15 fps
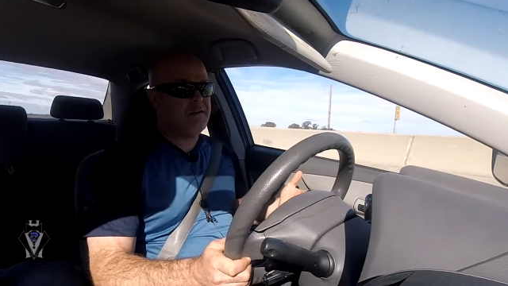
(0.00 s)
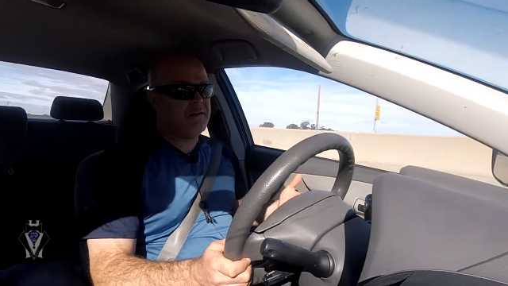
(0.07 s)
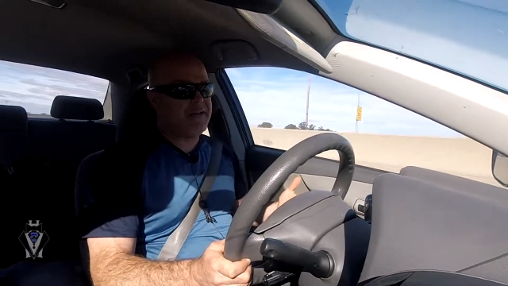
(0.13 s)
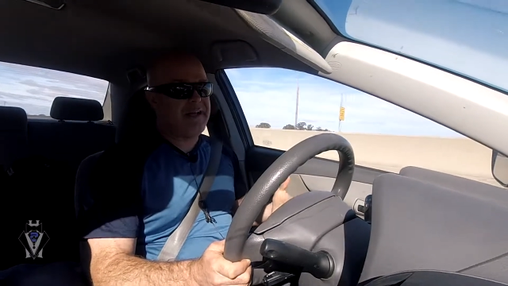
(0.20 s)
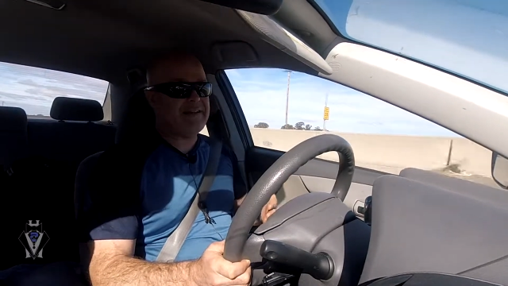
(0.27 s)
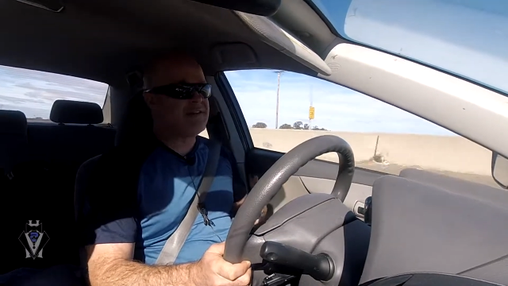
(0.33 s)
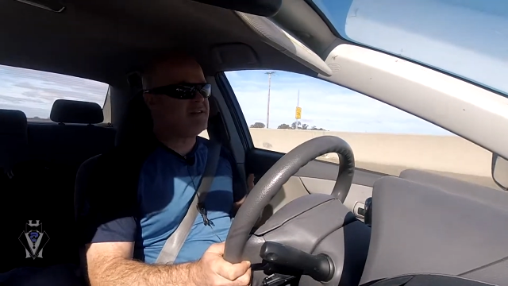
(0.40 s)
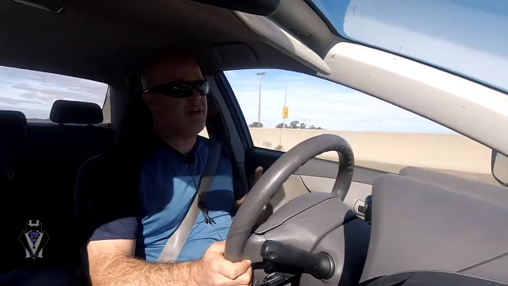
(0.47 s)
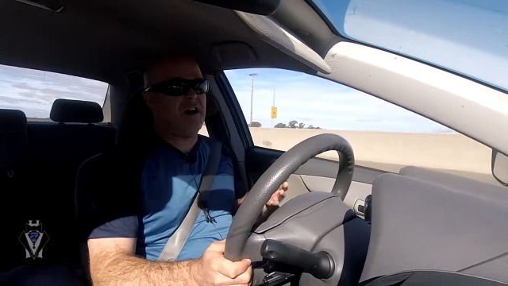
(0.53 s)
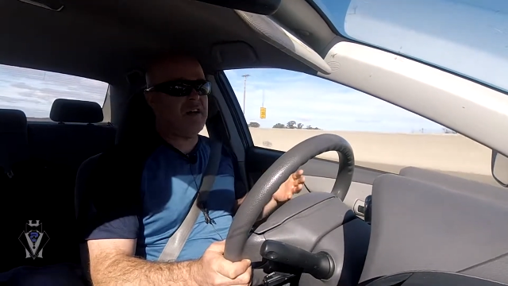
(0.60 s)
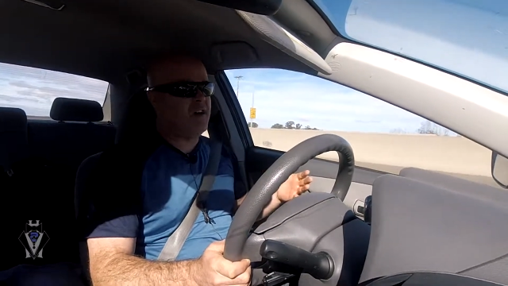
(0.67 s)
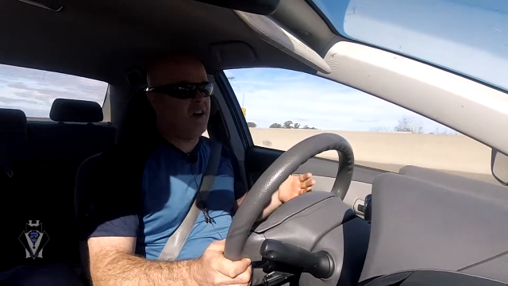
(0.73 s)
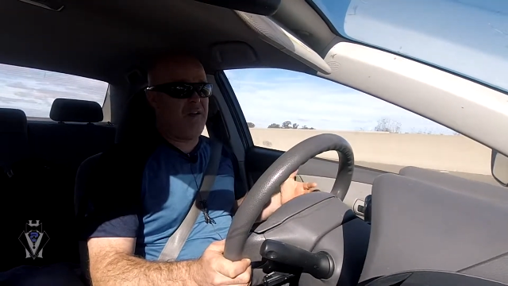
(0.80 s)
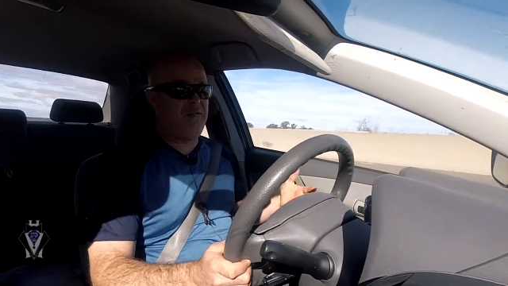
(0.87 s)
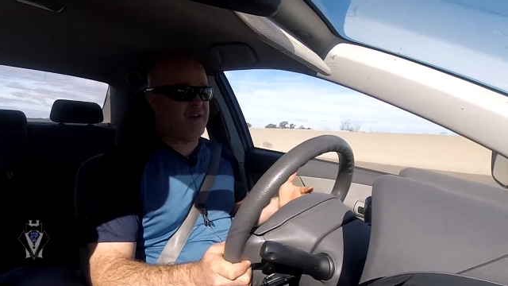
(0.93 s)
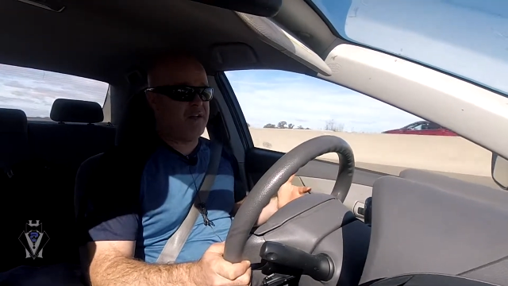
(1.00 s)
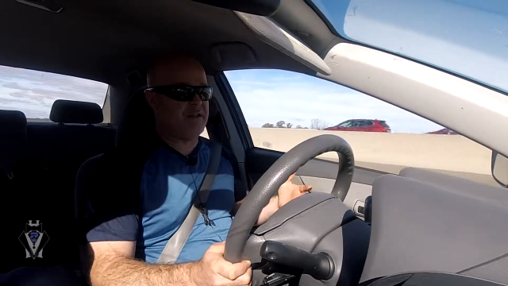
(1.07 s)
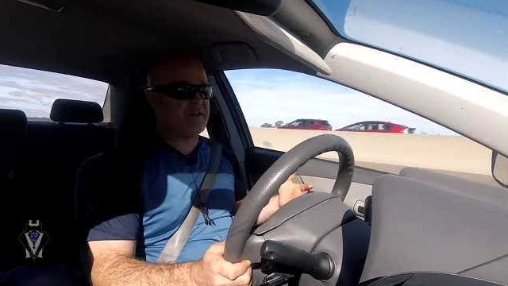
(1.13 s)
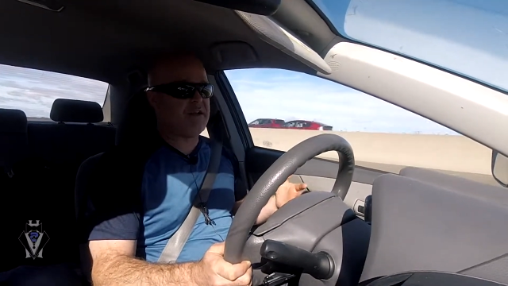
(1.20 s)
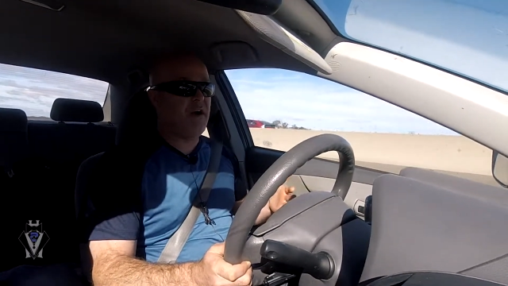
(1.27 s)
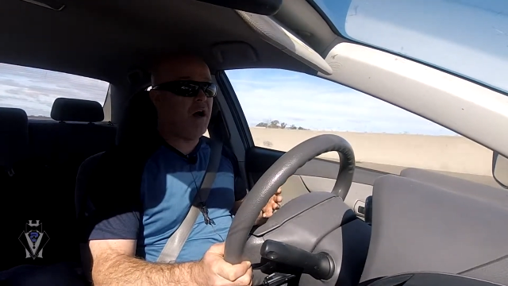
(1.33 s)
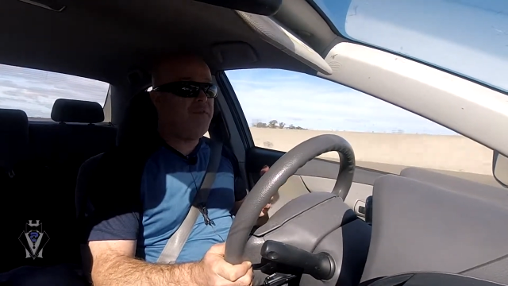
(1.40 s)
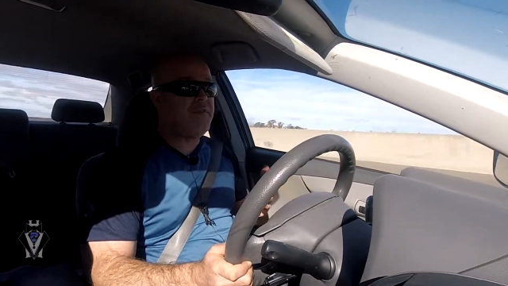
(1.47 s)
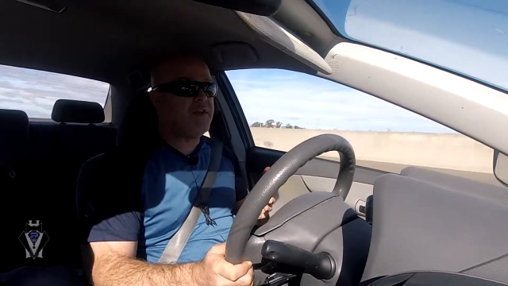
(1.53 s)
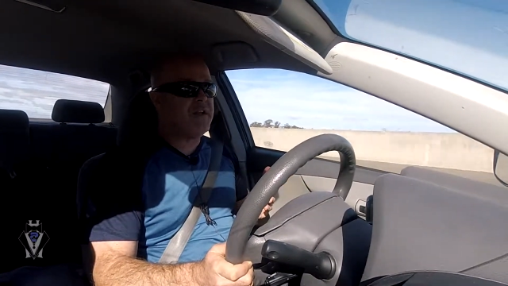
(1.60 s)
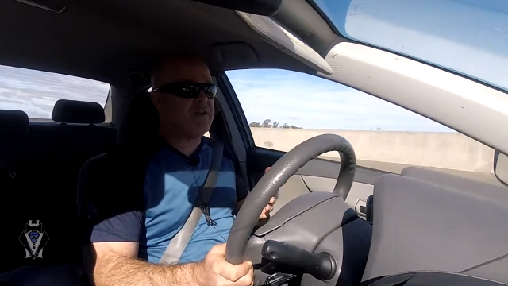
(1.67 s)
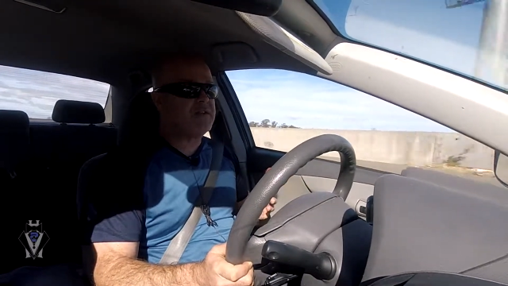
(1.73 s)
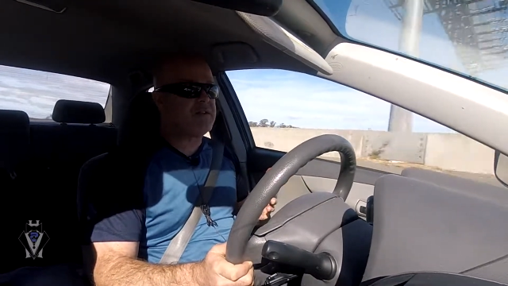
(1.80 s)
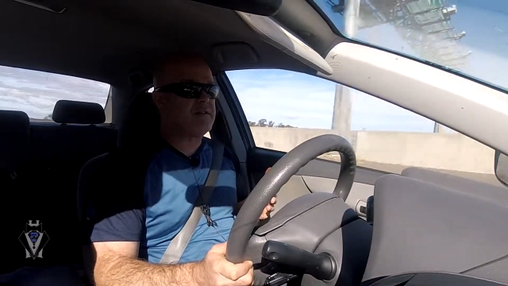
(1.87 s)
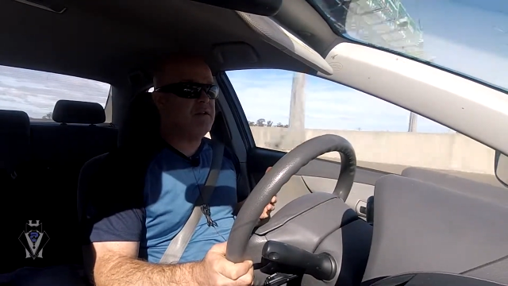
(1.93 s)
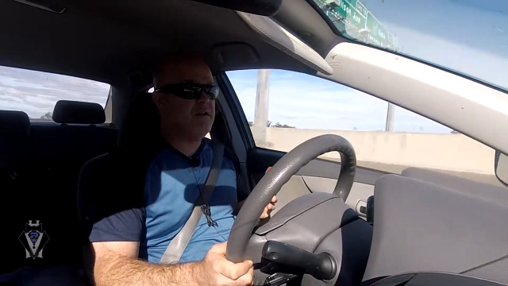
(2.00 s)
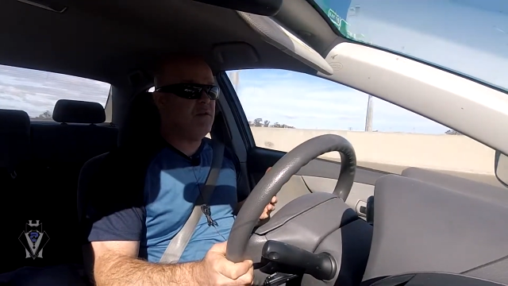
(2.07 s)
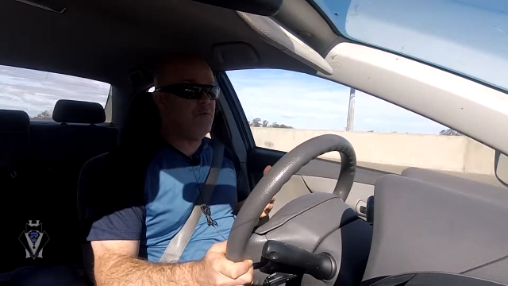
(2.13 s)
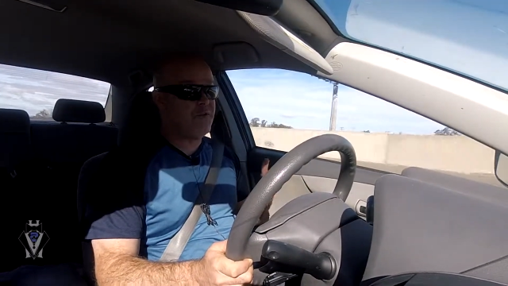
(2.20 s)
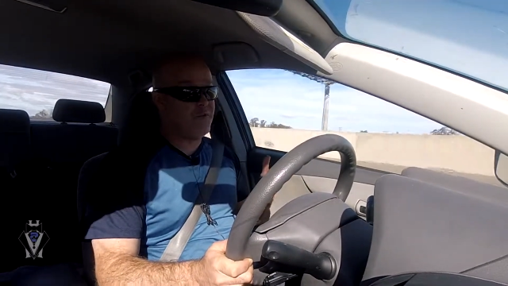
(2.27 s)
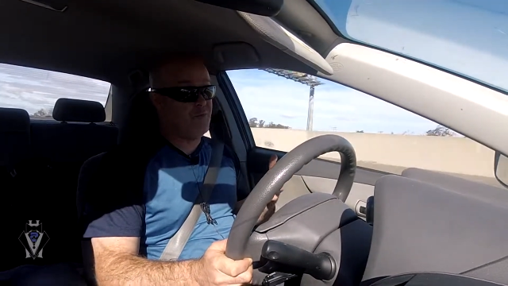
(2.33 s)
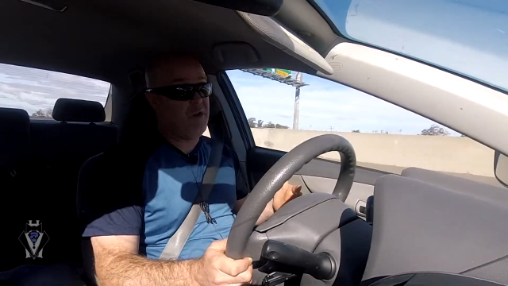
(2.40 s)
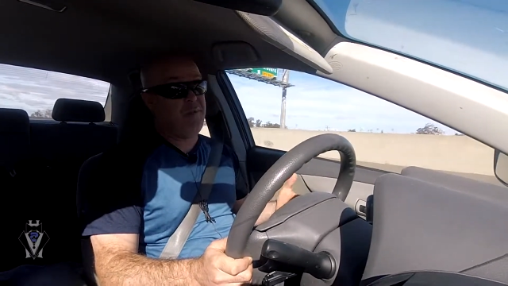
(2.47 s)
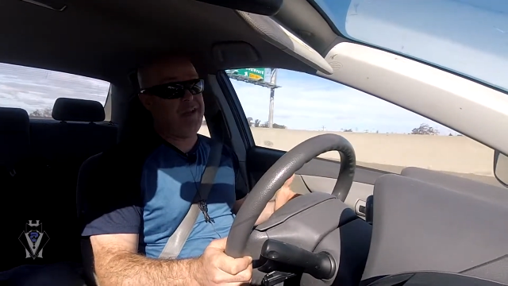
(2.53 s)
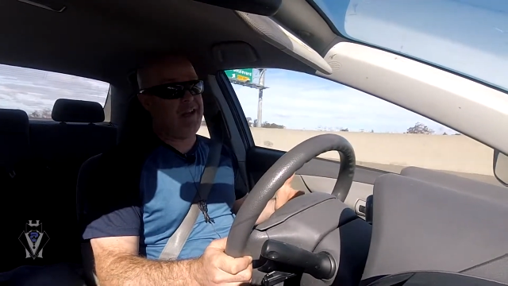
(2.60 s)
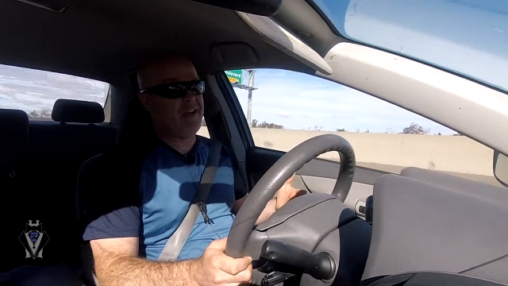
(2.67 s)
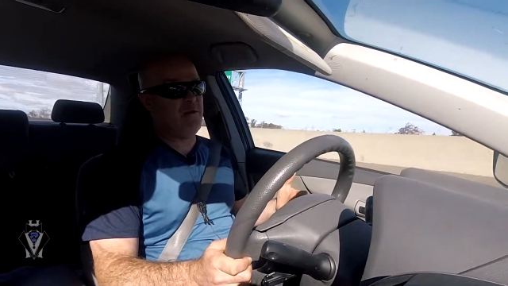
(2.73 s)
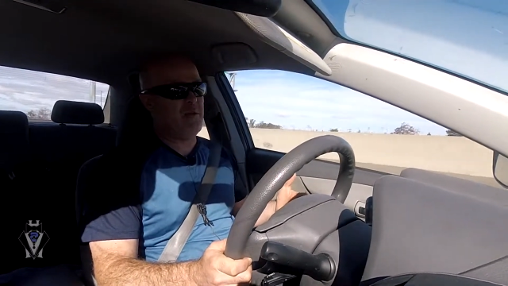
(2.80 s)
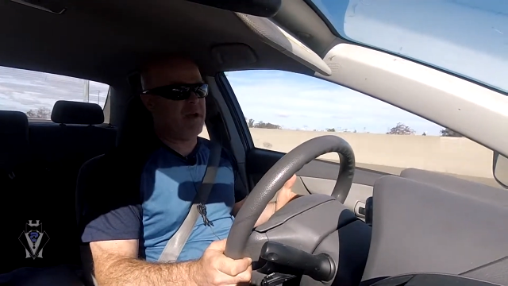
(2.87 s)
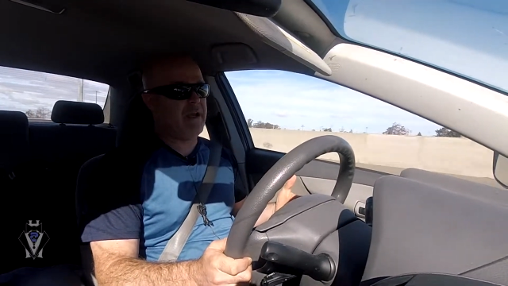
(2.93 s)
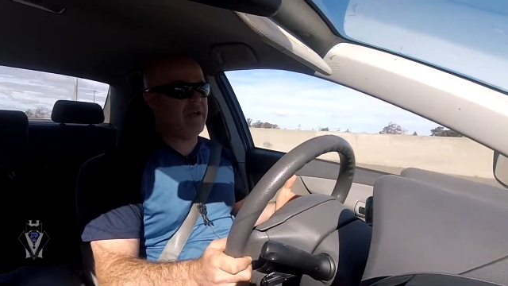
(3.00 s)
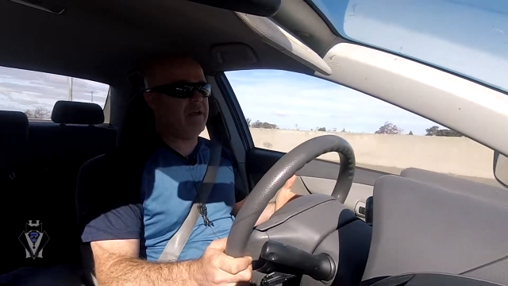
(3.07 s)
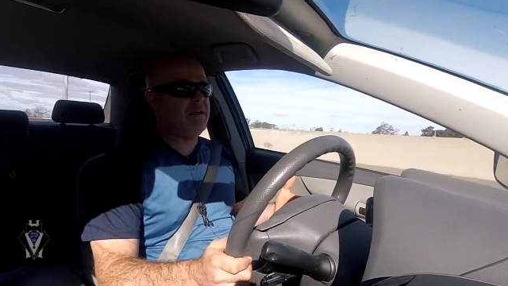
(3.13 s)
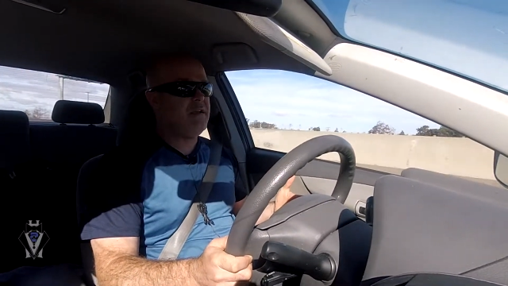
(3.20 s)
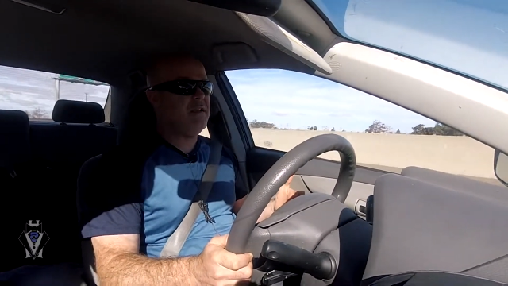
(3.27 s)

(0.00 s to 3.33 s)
That's not confidence. Confidence, with women anyway,